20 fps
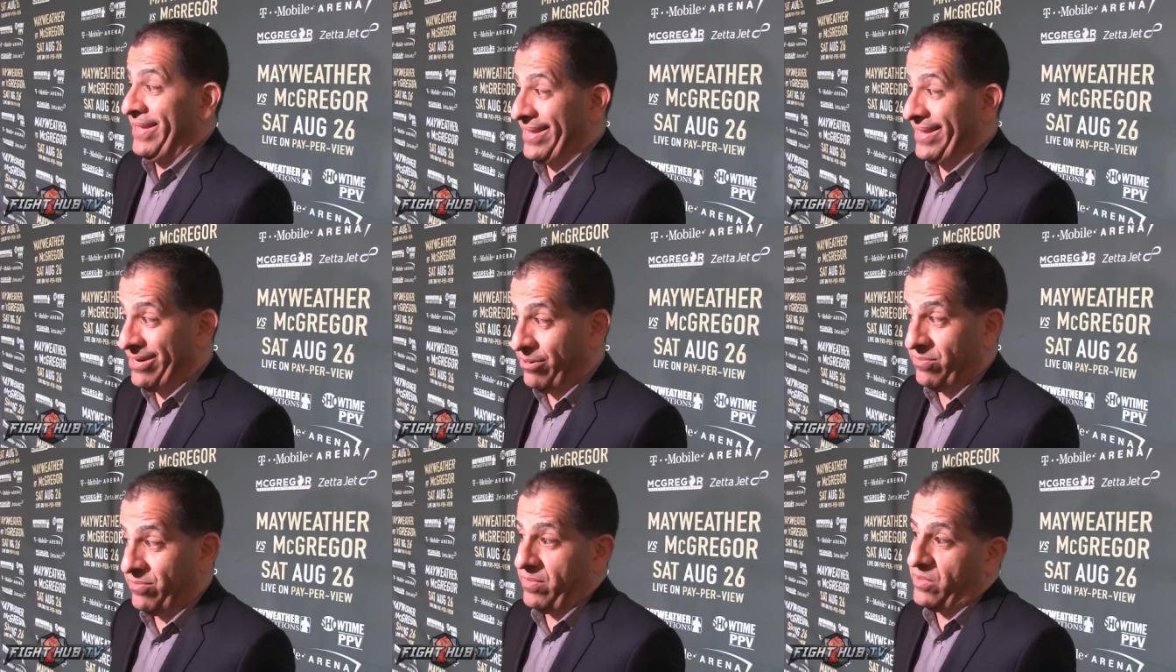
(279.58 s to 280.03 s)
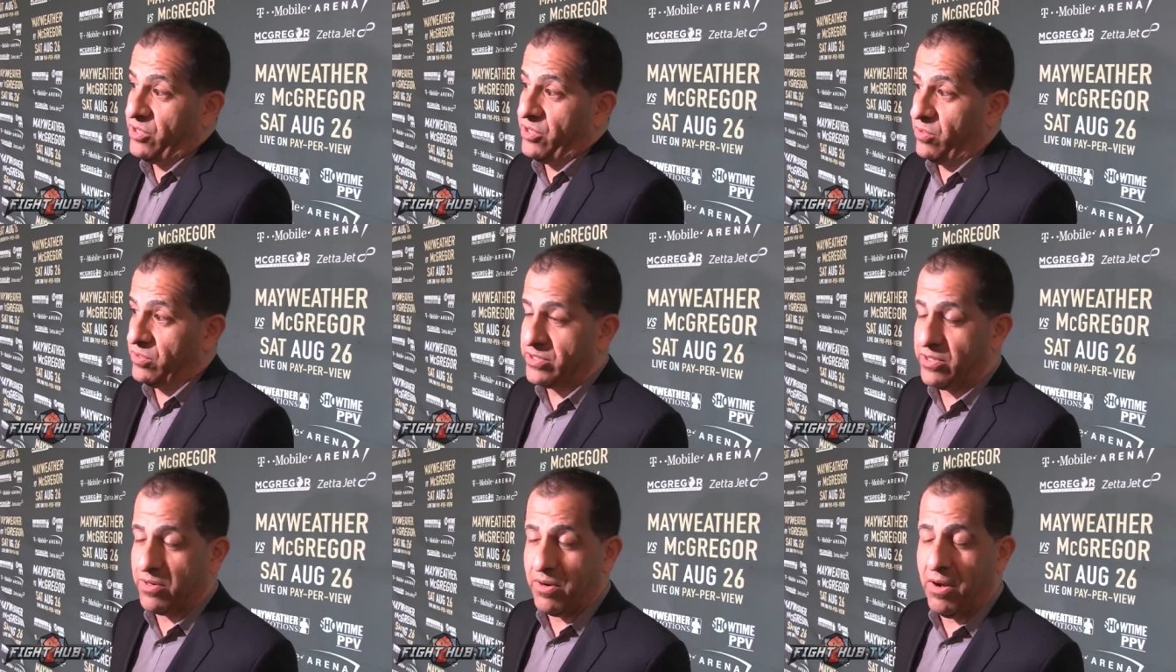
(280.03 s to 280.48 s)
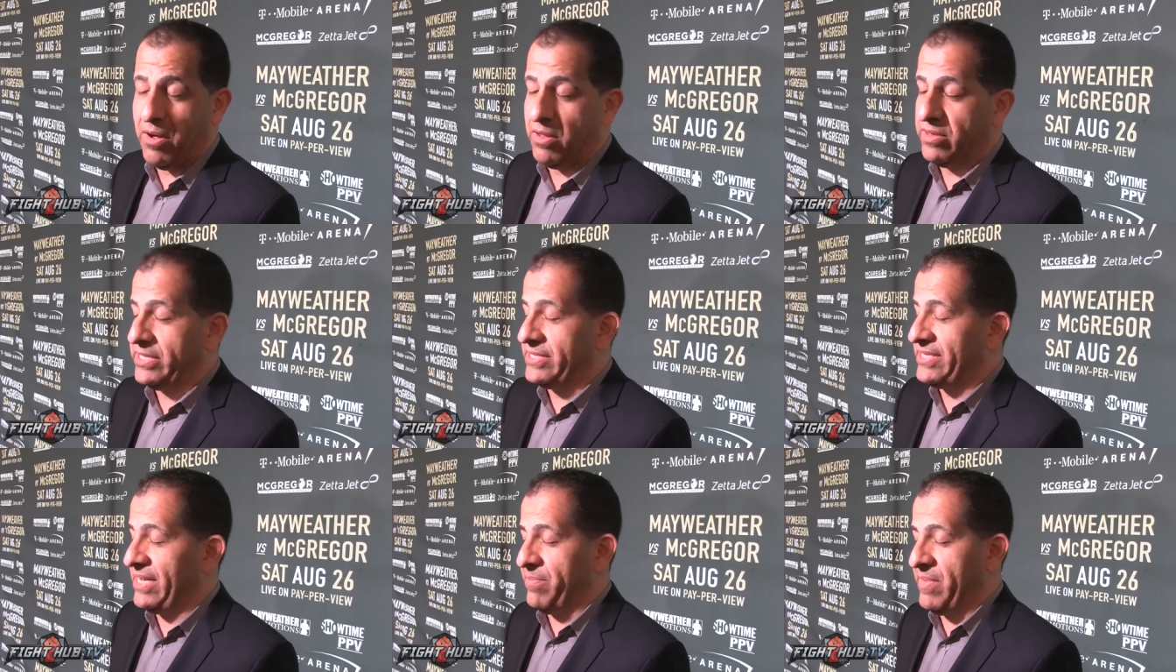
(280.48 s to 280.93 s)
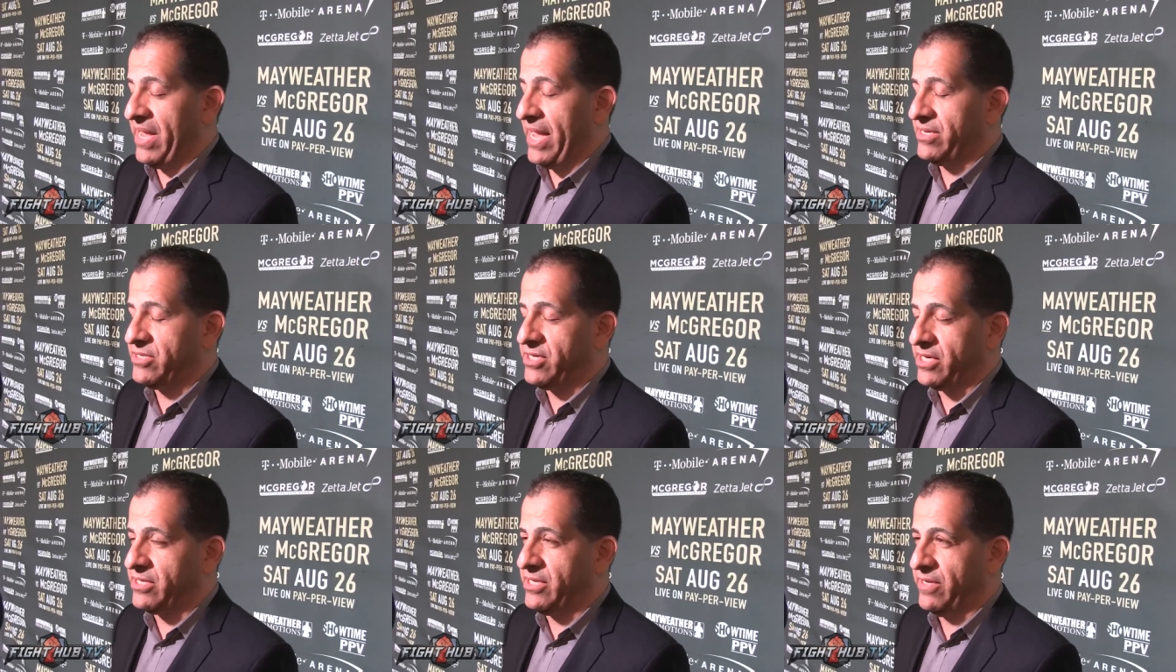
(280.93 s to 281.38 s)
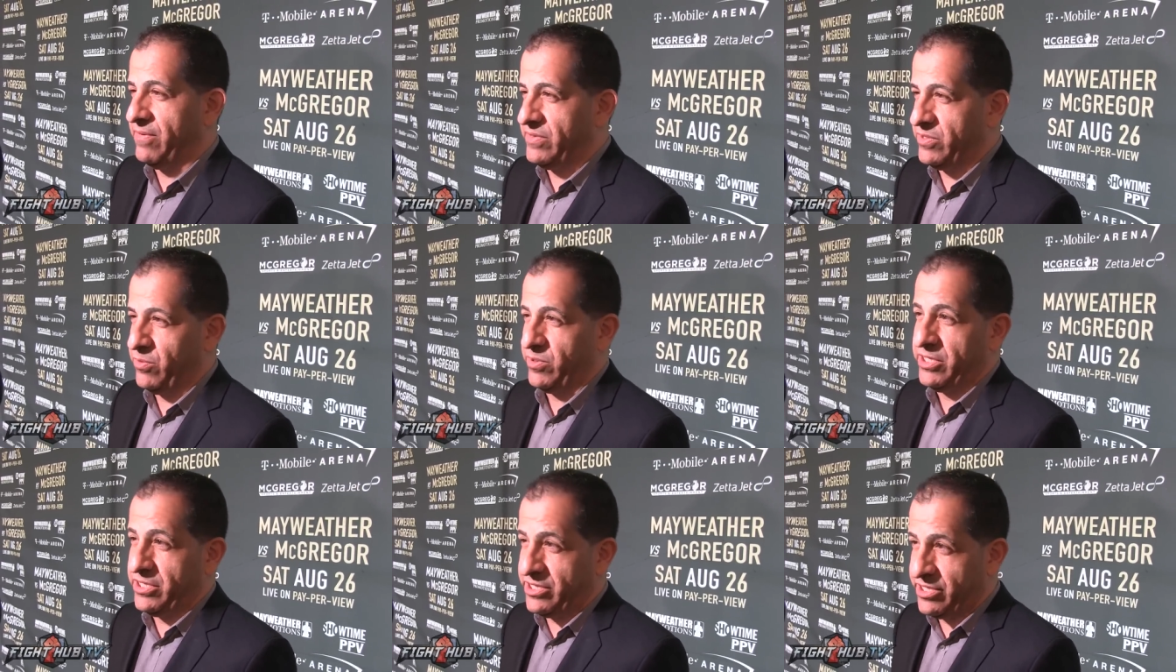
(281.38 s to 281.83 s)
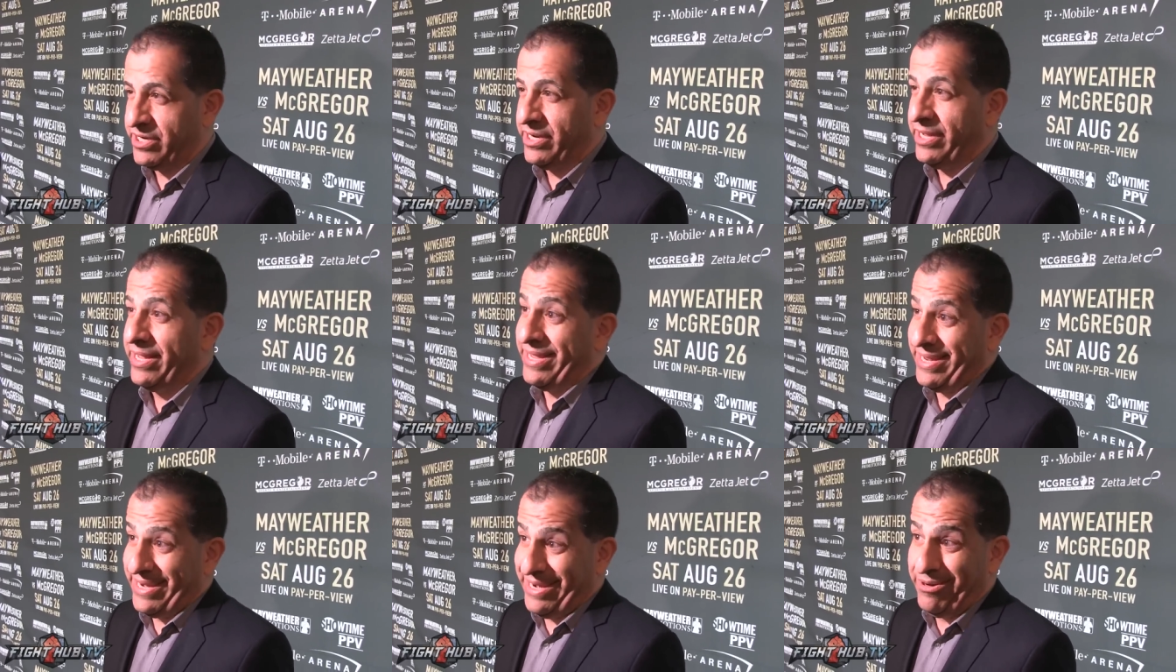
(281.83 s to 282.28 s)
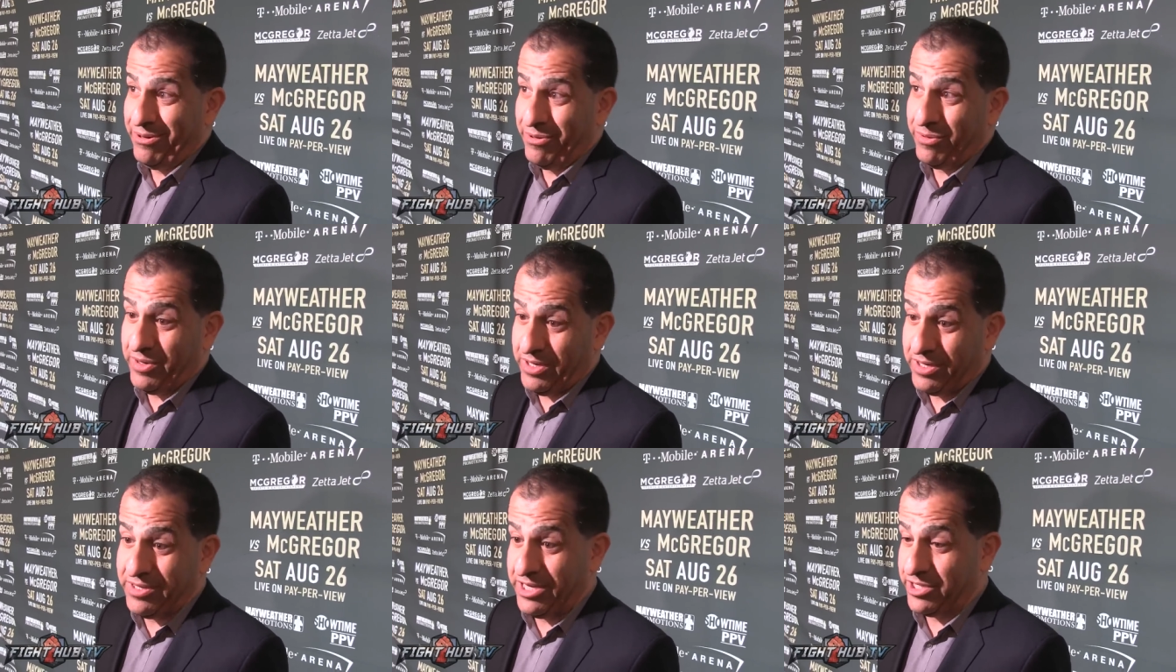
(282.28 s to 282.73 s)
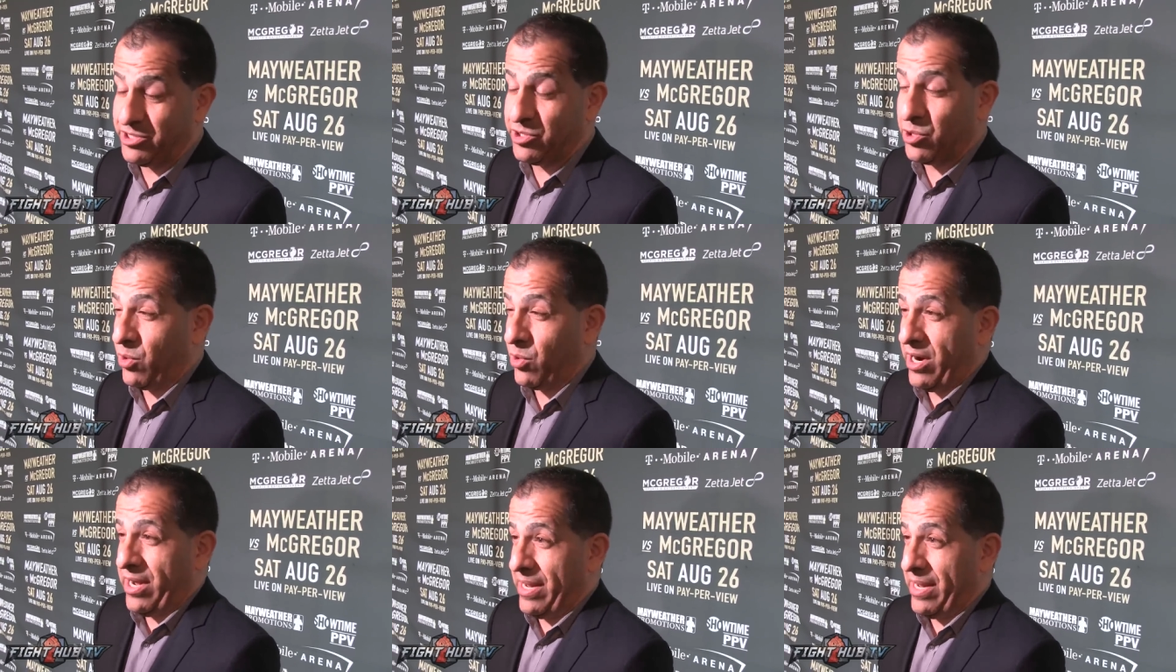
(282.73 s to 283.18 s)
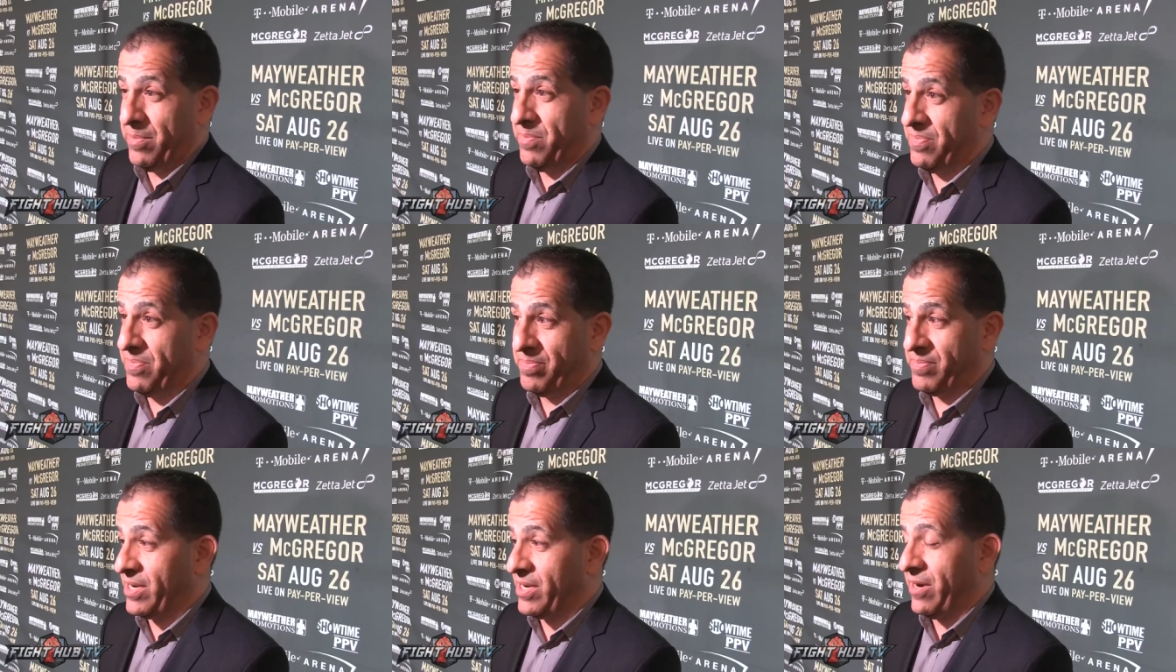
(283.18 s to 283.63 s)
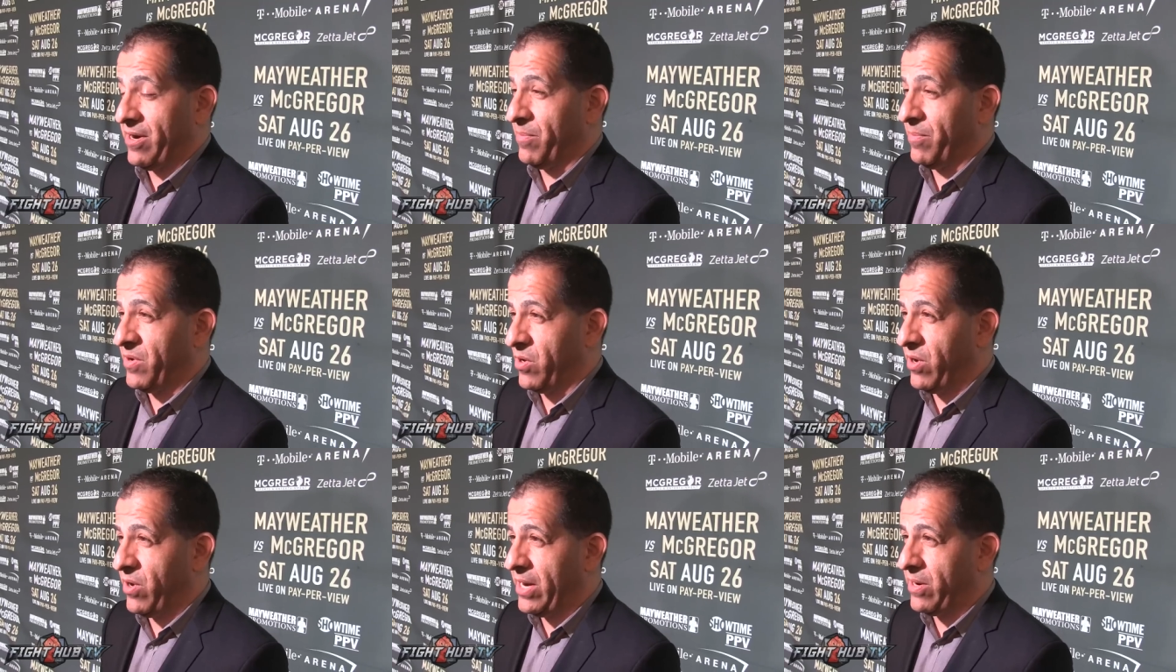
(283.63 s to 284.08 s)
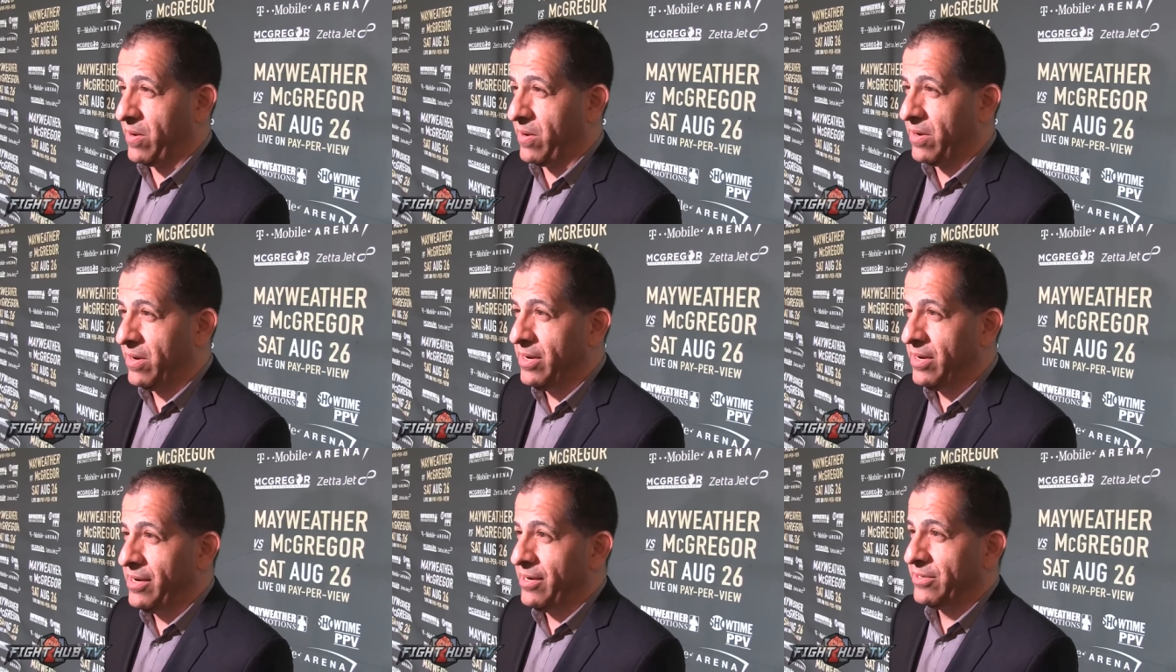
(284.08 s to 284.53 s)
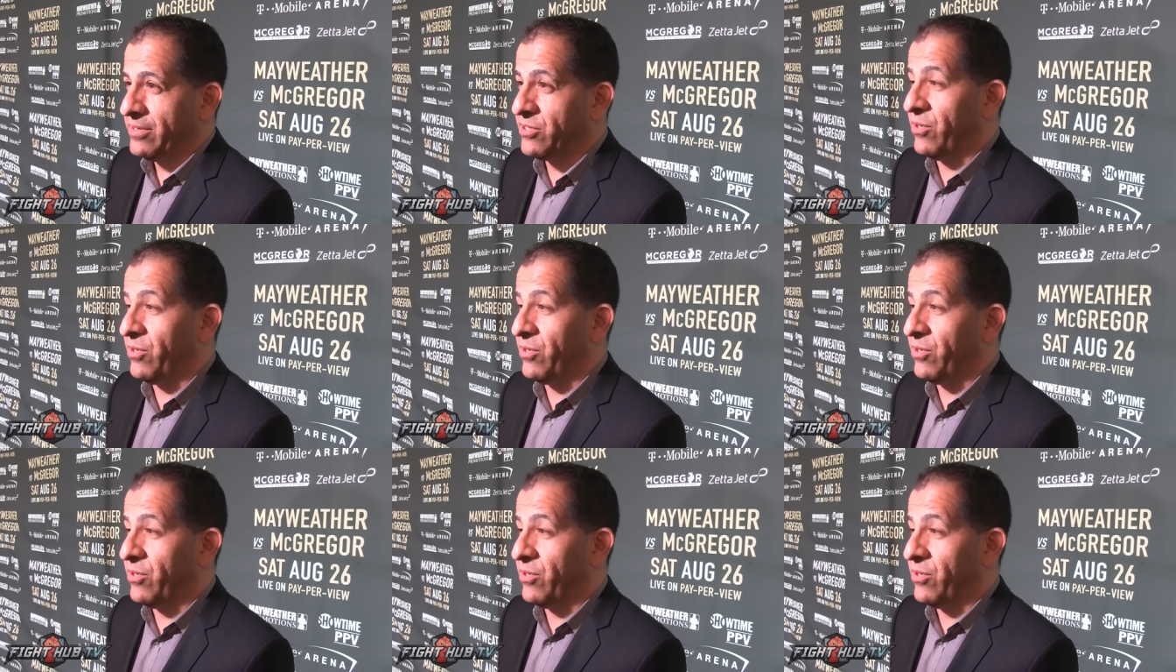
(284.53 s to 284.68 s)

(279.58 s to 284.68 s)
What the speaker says: You know, those are all the same adjectives which, you know, describe Conor McGregor.